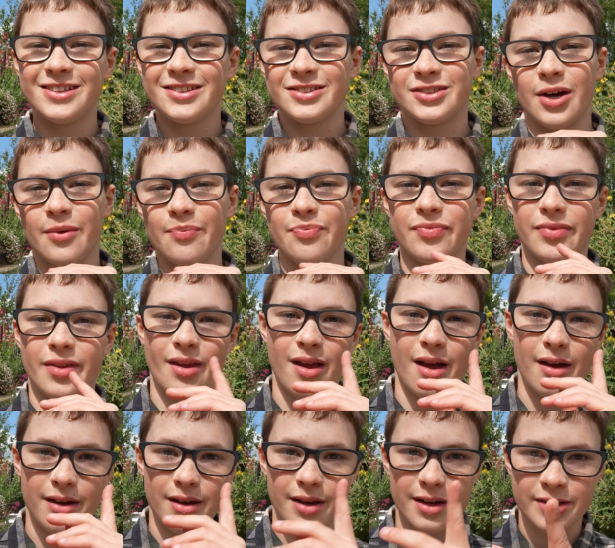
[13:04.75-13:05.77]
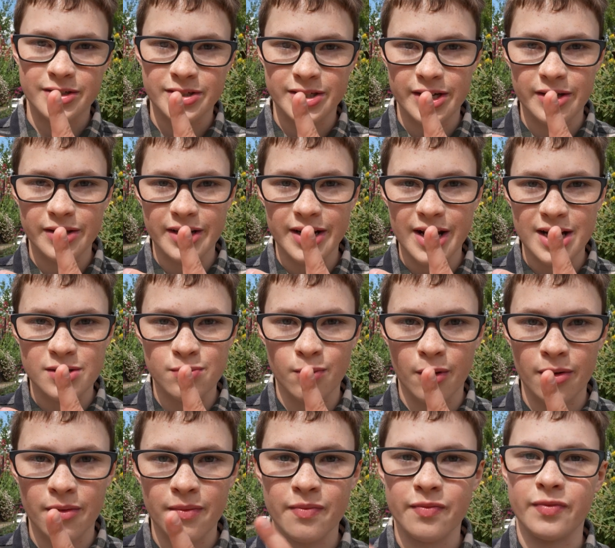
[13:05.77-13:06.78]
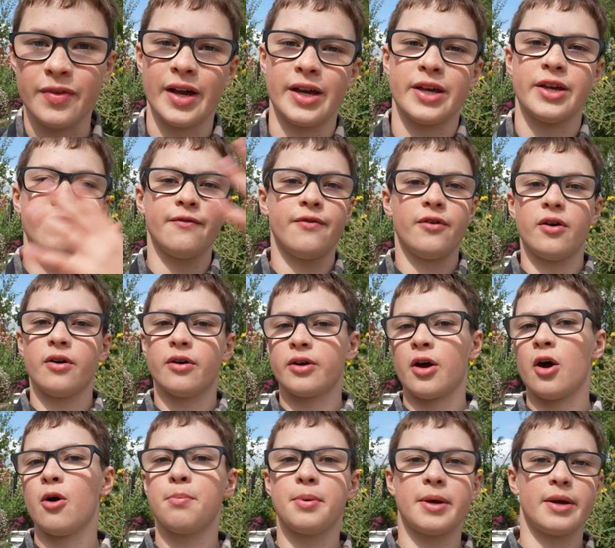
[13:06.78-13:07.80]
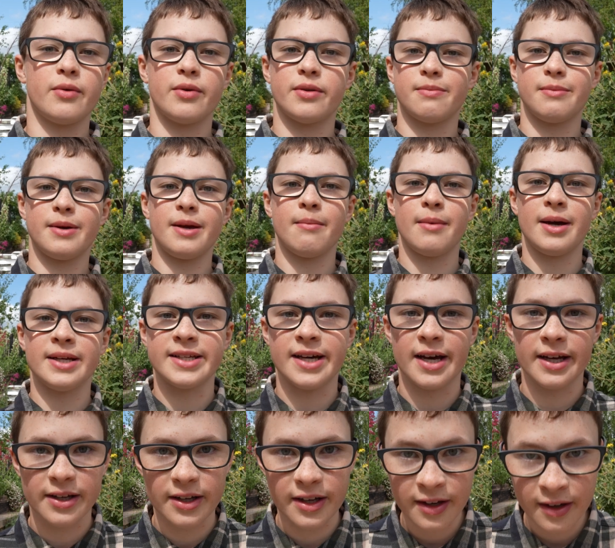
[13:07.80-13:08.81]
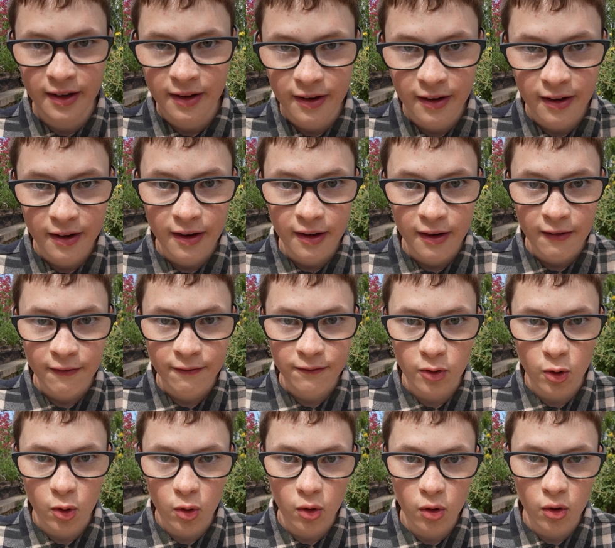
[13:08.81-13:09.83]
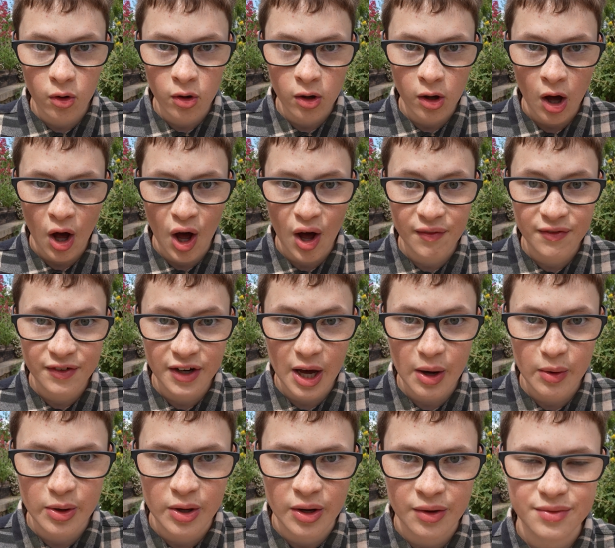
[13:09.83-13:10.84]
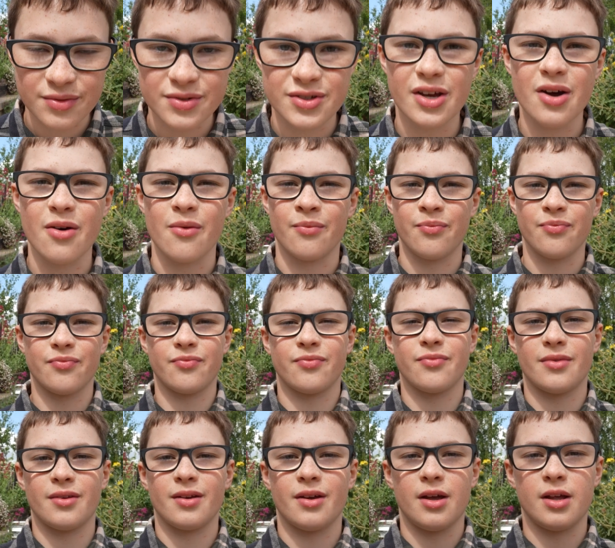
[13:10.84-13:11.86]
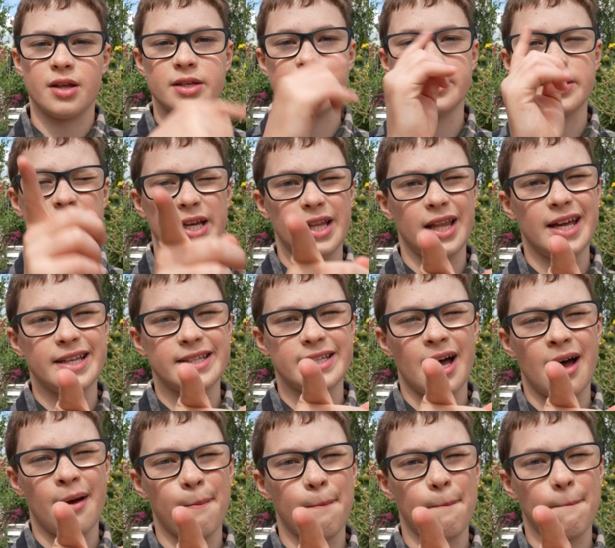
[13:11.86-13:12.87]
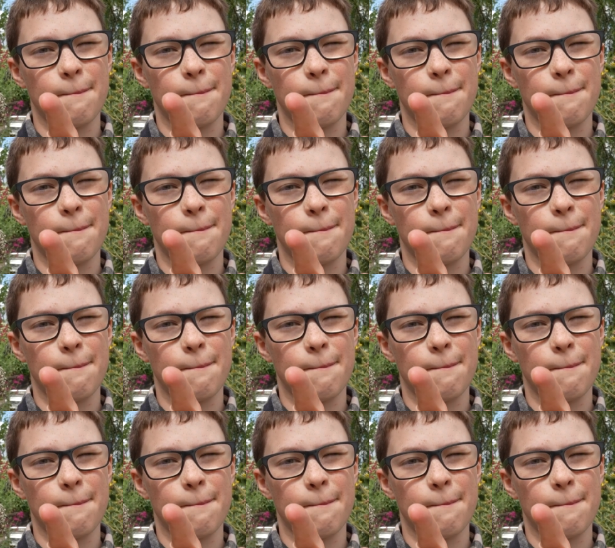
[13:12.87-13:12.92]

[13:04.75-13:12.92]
So, see you in the next one. Thank you for coping with me and my dad for half an hour. So, see you later.